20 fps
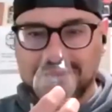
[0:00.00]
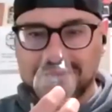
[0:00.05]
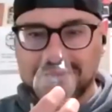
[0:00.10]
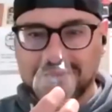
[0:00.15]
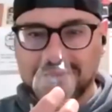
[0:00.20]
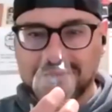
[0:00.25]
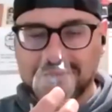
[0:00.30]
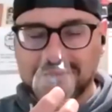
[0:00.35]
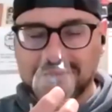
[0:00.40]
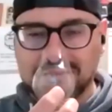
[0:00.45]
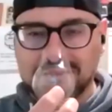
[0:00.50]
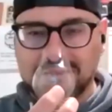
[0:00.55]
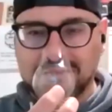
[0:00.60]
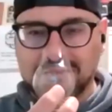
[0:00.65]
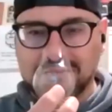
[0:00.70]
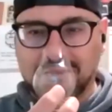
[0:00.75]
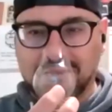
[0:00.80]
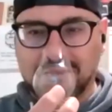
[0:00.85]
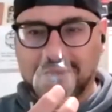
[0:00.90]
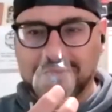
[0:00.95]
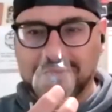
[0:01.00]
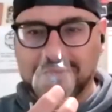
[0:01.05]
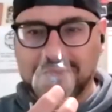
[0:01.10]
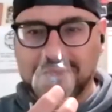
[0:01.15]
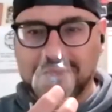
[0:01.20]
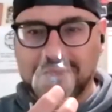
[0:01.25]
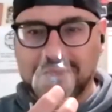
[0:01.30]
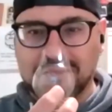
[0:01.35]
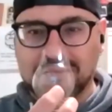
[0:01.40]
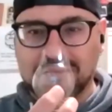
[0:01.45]
And on
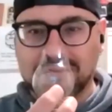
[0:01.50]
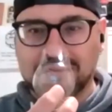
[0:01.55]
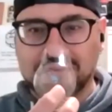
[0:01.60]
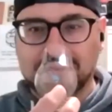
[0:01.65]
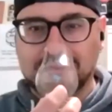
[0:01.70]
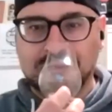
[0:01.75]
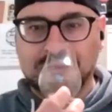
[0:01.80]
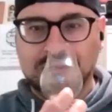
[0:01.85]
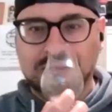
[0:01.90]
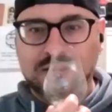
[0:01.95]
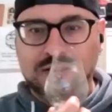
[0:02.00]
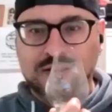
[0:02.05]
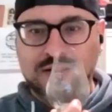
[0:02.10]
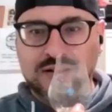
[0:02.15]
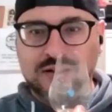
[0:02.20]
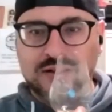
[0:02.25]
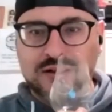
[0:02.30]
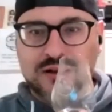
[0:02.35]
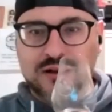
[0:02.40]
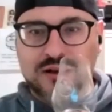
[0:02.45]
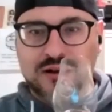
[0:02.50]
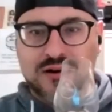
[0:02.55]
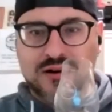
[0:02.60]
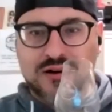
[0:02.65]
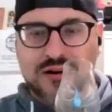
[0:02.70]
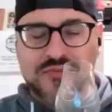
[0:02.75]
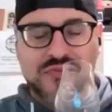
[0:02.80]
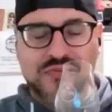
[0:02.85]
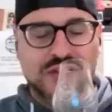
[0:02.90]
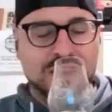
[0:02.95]
the
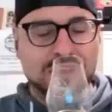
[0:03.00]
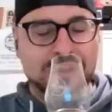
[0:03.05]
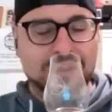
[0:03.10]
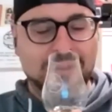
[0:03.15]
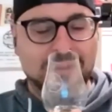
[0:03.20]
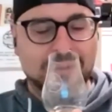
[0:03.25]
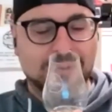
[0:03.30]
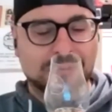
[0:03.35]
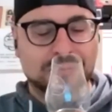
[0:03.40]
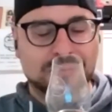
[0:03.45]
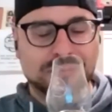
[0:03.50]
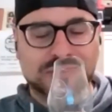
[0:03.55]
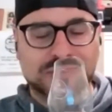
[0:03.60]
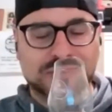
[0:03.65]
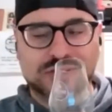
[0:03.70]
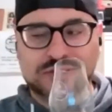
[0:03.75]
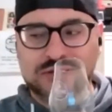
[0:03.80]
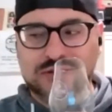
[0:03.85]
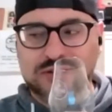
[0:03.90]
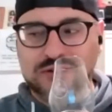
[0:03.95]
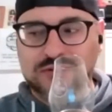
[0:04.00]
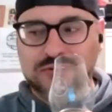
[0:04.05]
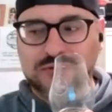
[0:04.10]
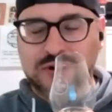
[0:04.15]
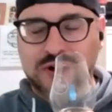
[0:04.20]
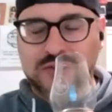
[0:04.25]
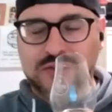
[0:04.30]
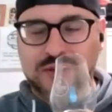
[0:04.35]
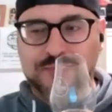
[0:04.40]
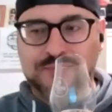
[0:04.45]
on the nose
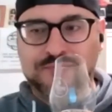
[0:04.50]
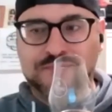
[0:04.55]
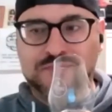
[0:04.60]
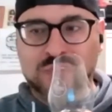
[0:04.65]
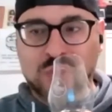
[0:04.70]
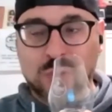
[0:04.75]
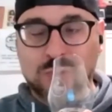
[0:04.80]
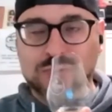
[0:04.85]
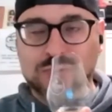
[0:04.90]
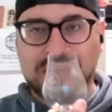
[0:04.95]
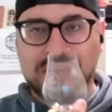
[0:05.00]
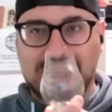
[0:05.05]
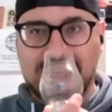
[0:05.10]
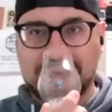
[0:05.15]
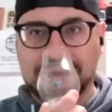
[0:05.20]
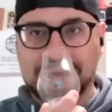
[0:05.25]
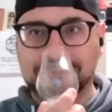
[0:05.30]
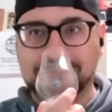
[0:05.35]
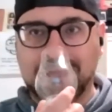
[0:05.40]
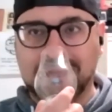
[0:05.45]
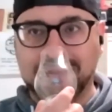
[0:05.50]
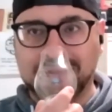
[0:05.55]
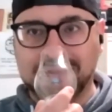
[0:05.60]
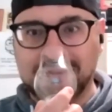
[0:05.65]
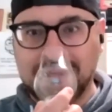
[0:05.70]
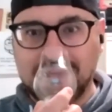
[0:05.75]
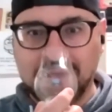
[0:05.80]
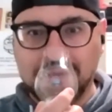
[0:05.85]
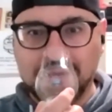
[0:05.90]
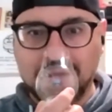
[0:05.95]
or on the nose and
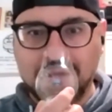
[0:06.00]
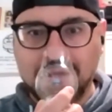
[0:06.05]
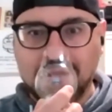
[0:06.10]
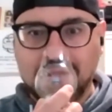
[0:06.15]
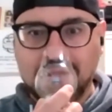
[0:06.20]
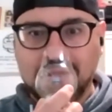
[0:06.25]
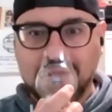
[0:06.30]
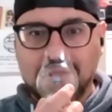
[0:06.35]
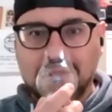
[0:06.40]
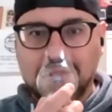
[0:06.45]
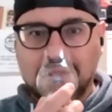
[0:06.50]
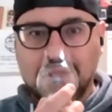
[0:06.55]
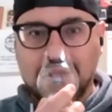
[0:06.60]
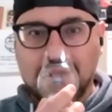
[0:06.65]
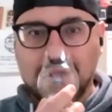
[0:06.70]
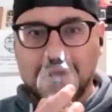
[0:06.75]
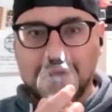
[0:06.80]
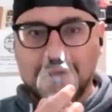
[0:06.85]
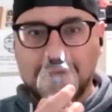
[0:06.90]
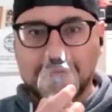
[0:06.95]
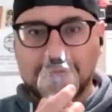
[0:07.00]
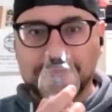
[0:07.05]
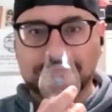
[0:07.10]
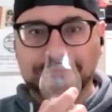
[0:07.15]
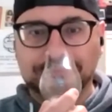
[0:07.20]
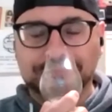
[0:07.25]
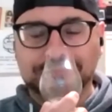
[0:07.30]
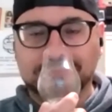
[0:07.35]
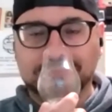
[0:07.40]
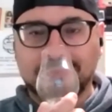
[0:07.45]
palate now,
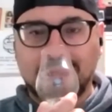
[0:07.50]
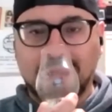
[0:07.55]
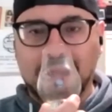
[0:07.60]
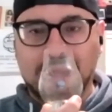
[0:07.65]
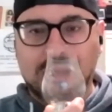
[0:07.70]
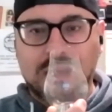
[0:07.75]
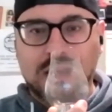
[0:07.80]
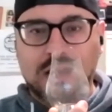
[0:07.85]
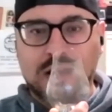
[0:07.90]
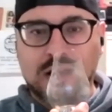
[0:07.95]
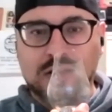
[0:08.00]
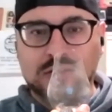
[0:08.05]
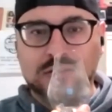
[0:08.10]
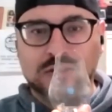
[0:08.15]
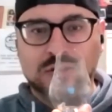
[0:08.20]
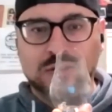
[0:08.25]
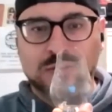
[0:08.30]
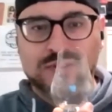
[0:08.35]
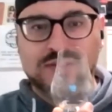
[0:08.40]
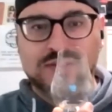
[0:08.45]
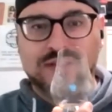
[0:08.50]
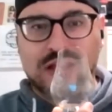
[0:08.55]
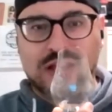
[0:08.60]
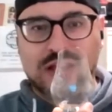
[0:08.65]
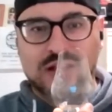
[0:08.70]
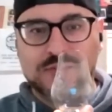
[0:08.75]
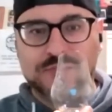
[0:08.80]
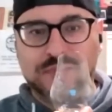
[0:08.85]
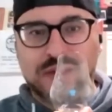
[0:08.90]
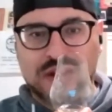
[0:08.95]
um, a little bit of a
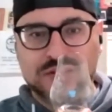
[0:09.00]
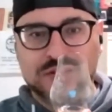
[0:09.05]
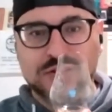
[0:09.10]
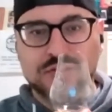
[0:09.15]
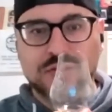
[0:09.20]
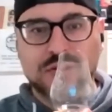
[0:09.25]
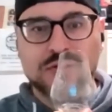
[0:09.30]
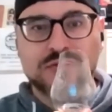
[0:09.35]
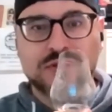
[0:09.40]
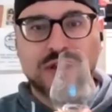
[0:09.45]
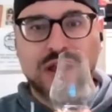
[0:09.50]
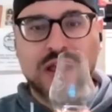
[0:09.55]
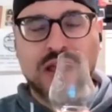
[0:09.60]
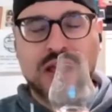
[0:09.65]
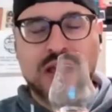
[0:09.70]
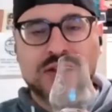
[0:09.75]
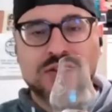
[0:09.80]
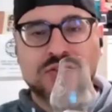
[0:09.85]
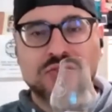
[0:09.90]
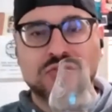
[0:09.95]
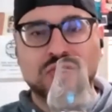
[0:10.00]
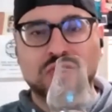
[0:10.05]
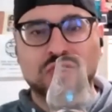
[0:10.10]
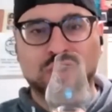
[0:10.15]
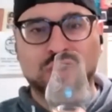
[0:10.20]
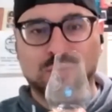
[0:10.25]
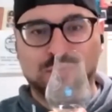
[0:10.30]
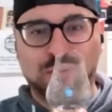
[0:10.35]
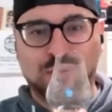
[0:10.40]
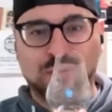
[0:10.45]
jalapeno note and
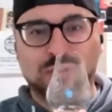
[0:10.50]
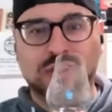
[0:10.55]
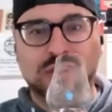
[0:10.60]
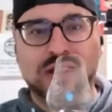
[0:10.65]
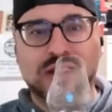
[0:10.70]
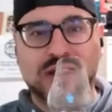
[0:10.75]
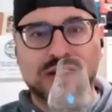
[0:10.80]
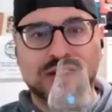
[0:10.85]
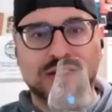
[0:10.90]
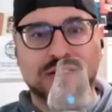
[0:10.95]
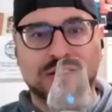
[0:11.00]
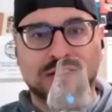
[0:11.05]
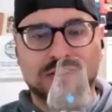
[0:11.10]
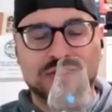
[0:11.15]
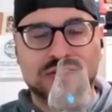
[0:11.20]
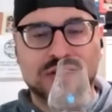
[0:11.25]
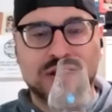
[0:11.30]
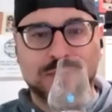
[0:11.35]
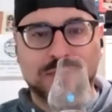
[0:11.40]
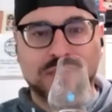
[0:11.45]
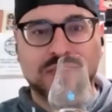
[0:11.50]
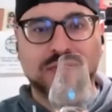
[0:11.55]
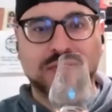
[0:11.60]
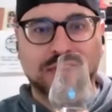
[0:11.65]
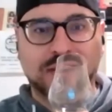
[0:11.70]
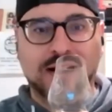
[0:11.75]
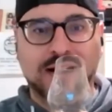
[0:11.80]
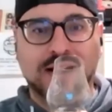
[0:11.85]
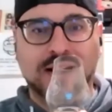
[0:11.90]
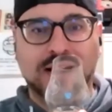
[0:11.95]
chipotle dip
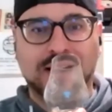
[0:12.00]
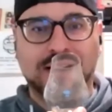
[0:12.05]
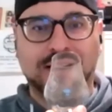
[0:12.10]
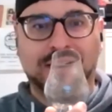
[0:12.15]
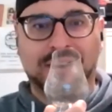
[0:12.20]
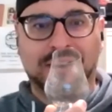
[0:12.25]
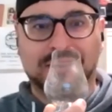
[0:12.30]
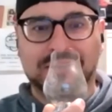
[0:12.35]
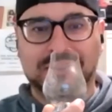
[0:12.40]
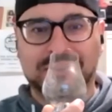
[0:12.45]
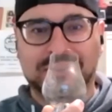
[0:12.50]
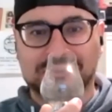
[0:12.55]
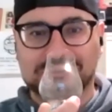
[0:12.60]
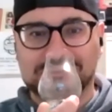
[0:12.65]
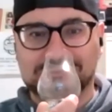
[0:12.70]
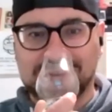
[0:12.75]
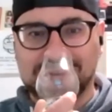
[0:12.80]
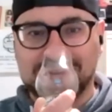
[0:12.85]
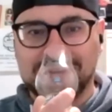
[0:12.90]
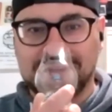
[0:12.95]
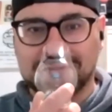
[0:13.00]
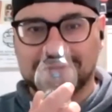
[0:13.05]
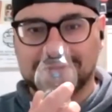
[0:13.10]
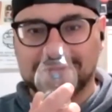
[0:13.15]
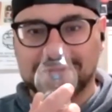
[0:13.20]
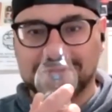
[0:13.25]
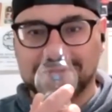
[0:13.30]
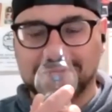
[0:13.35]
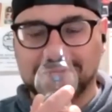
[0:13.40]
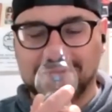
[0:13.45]
uh, on the nose right now
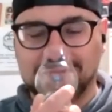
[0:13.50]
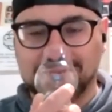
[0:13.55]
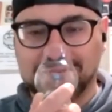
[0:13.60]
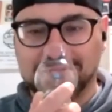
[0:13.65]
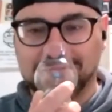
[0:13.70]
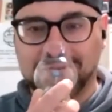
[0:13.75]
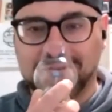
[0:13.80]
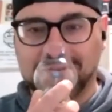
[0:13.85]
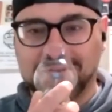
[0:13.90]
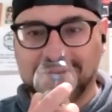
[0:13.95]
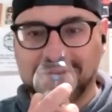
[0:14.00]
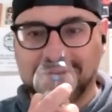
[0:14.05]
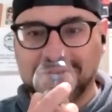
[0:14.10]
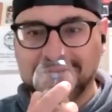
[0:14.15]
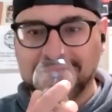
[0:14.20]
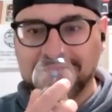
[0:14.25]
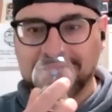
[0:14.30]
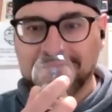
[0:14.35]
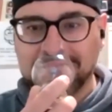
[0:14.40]
too with water.